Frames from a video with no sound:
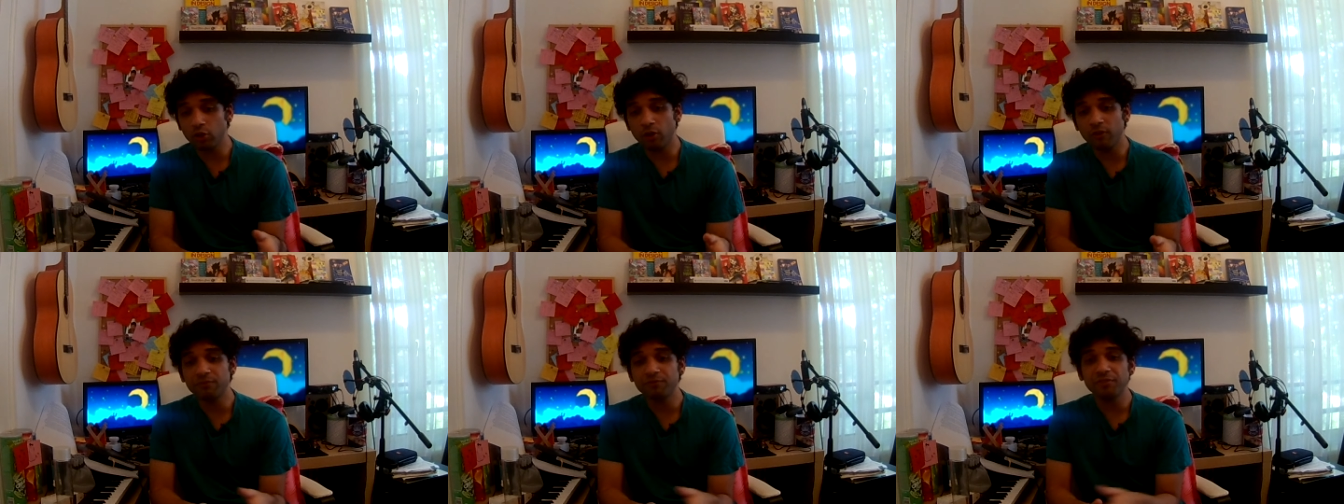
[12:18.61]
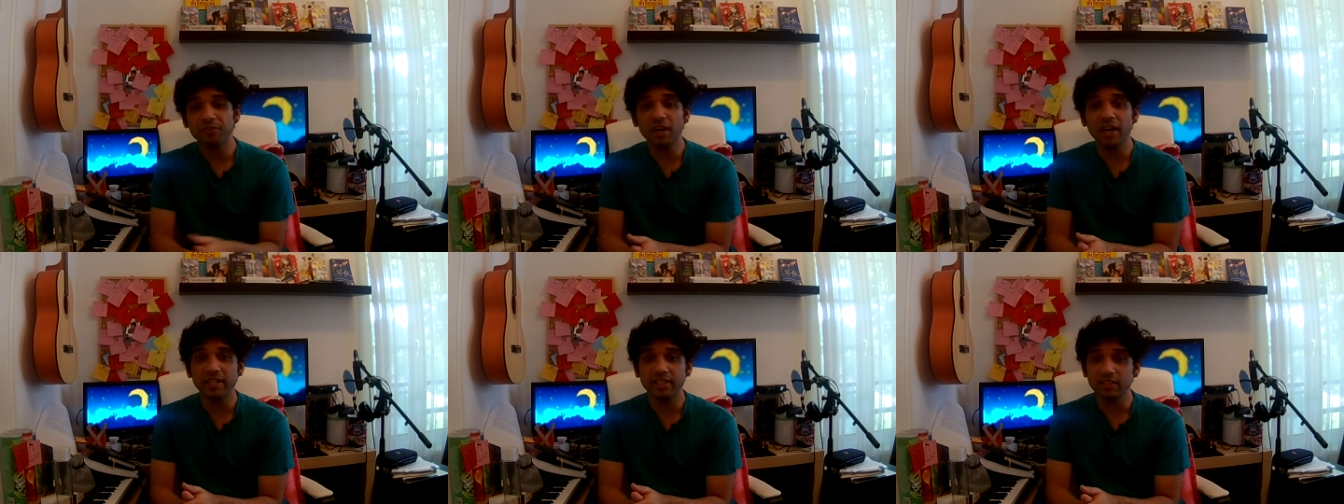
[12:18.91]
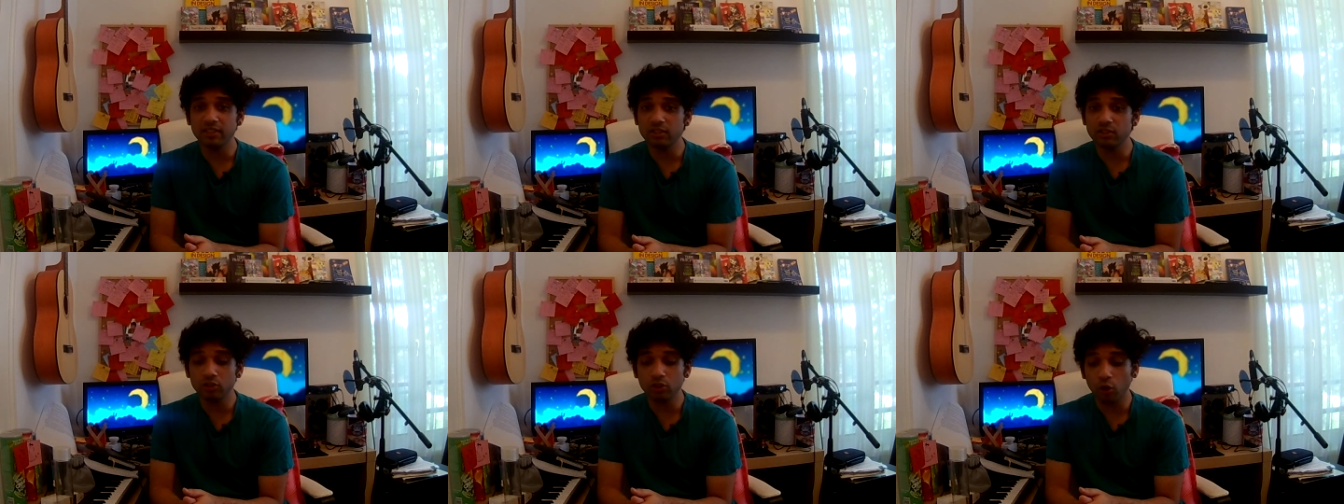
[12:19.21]
your
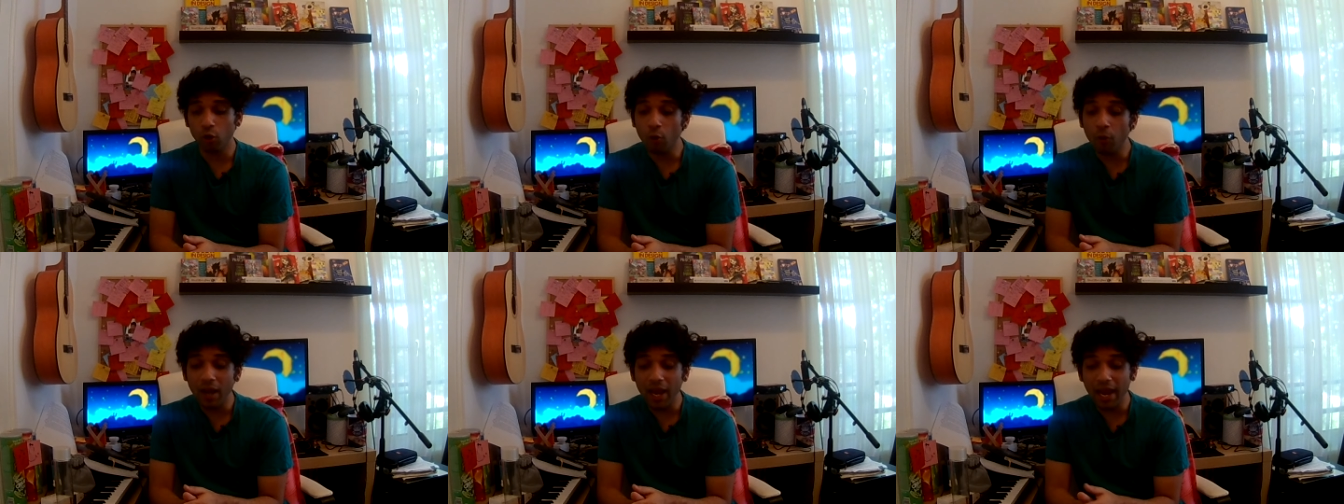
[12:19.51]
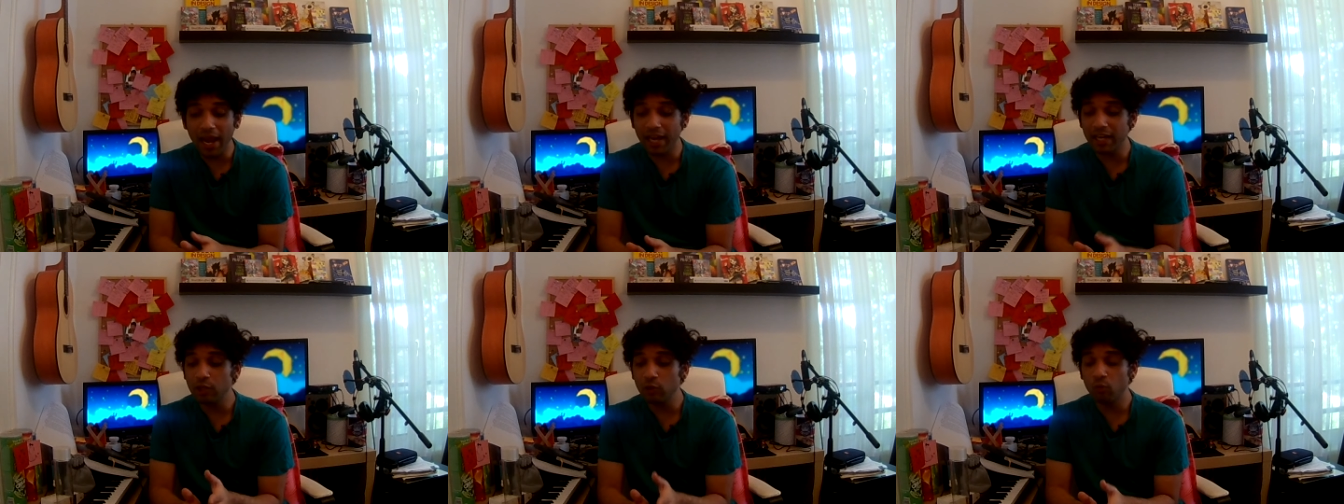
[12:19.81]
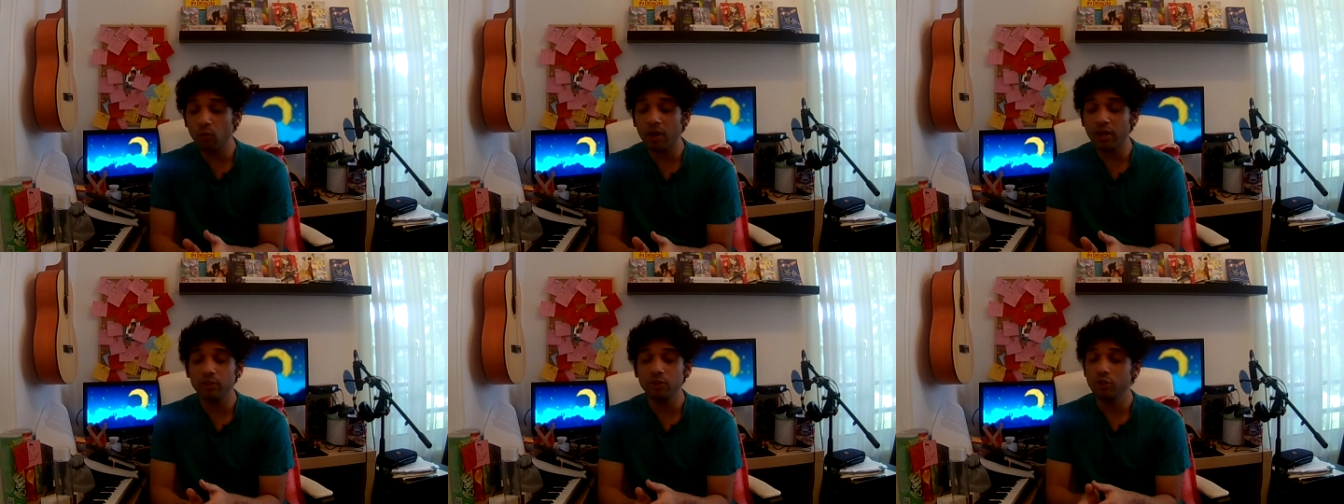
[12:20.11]
friends or
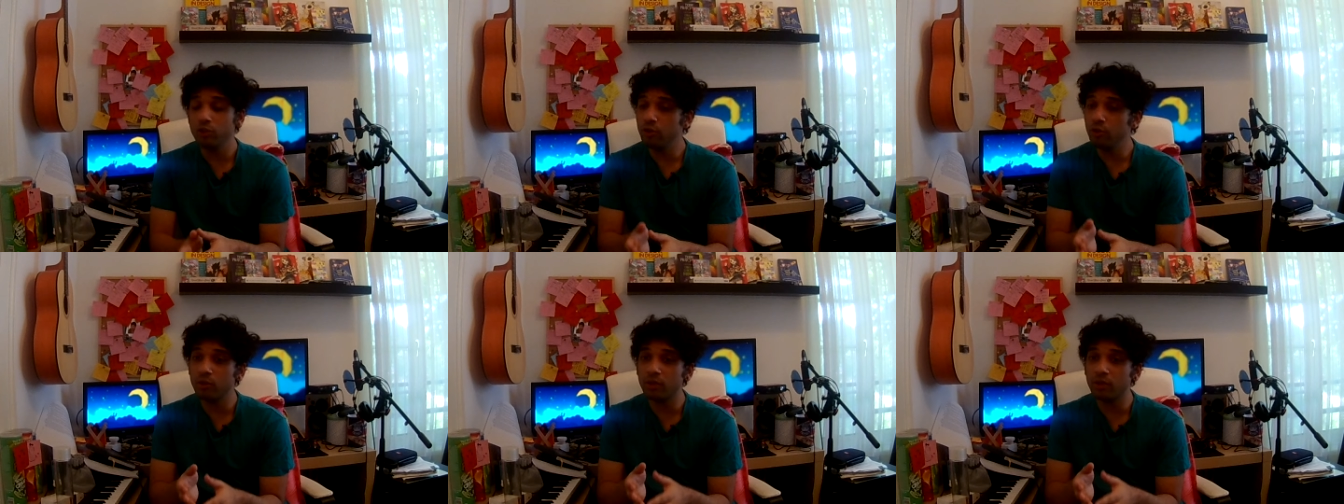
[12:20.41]
anyone